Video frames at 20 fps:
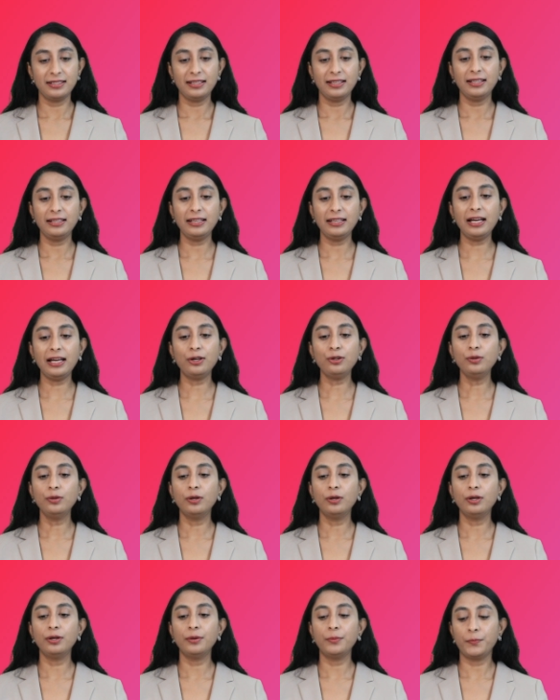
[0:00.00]
Now,
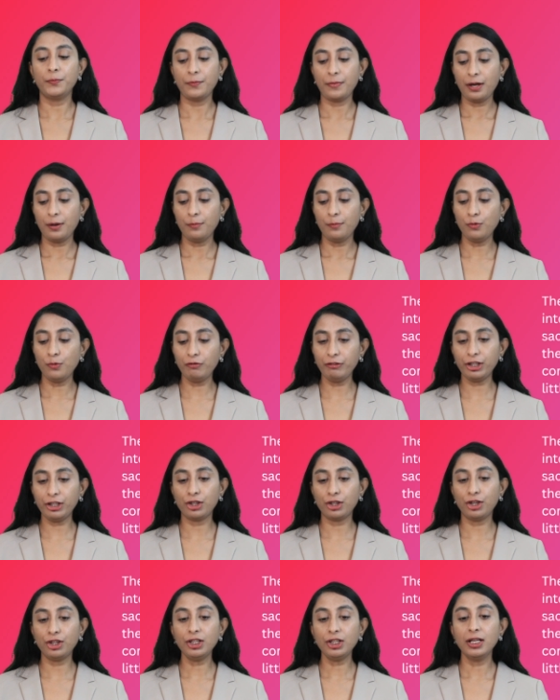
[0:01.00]
moving on
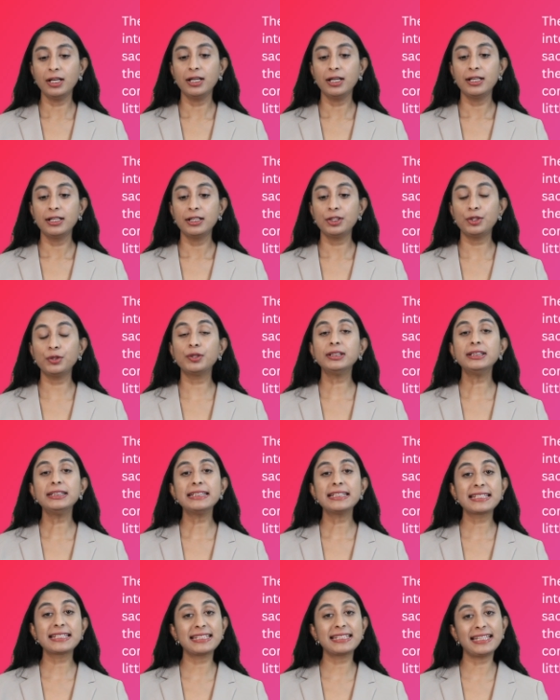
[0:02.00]
to the
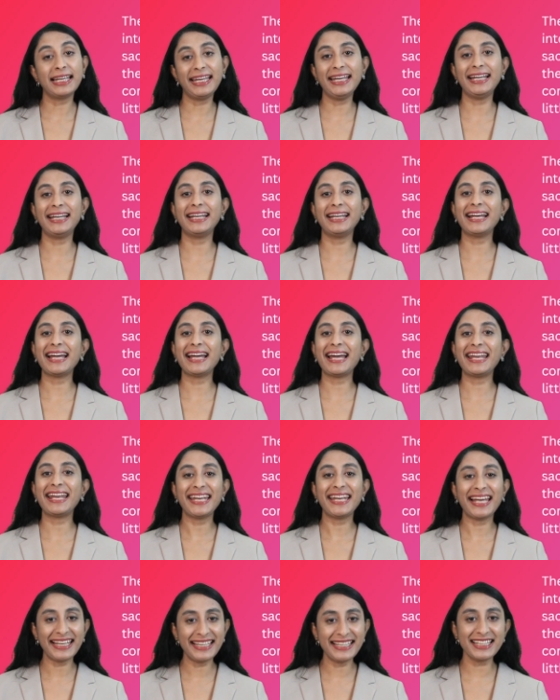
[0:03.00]
second
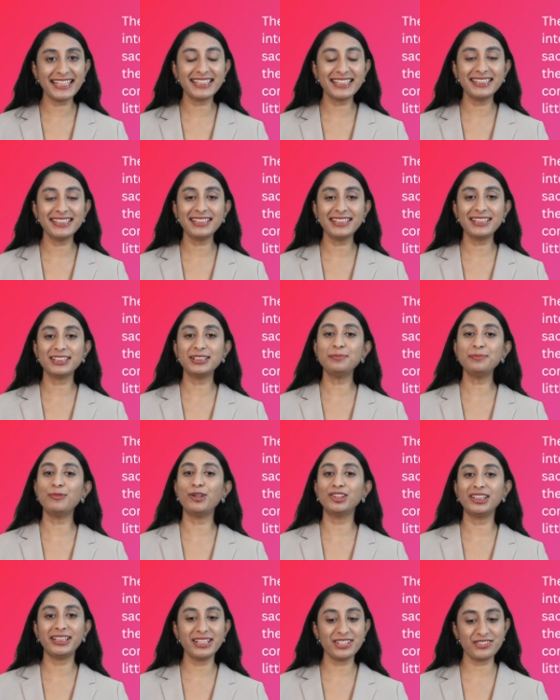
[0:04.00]
analytical term or the
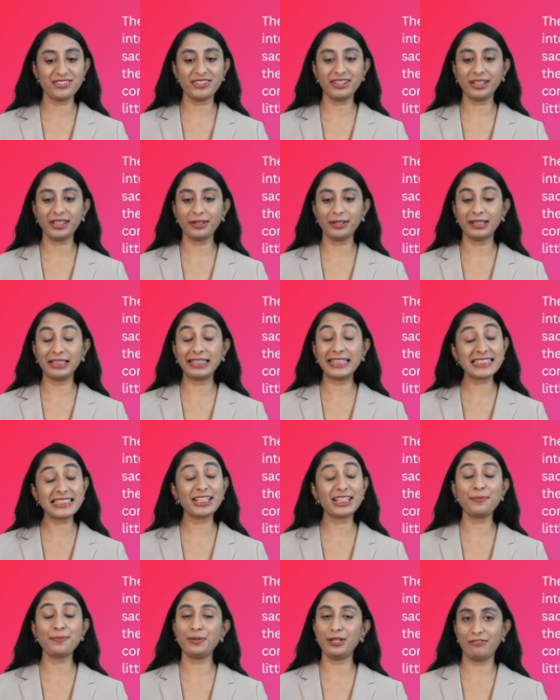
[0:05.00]

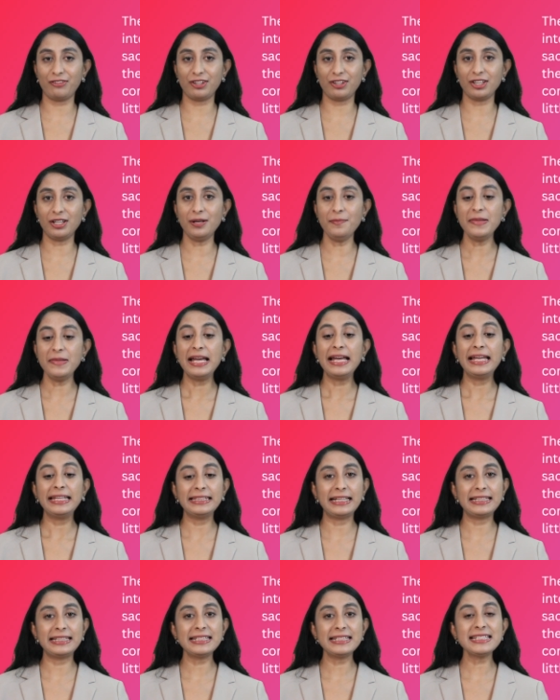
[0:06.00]
descriptive term, that
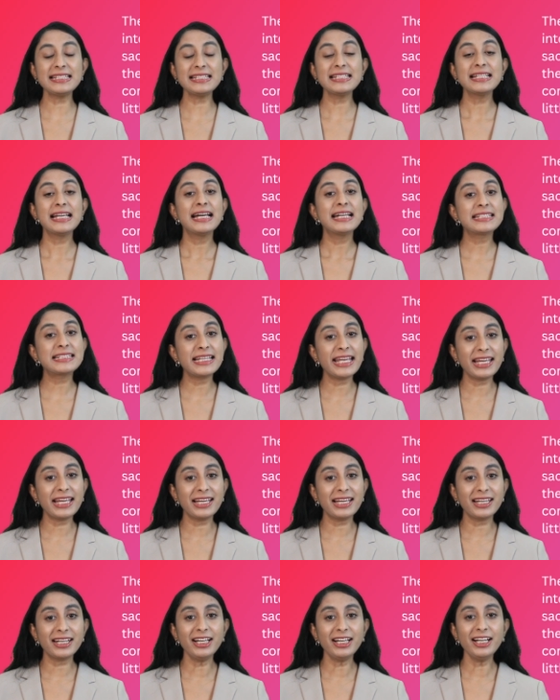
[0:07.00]
is sacred
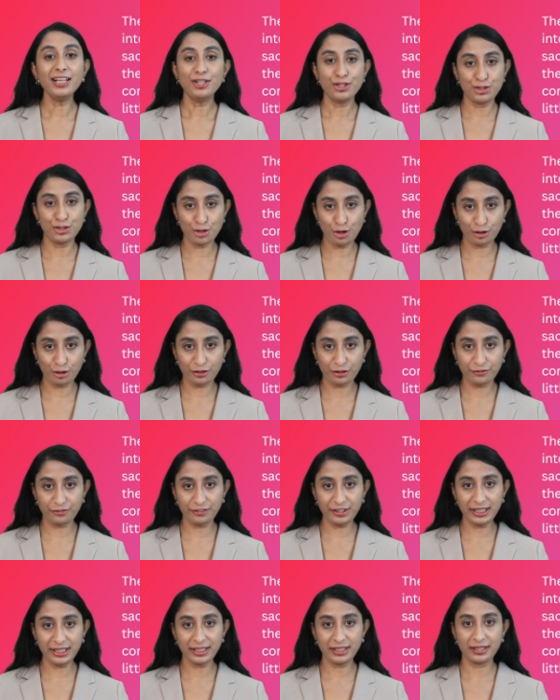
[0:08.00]
geography,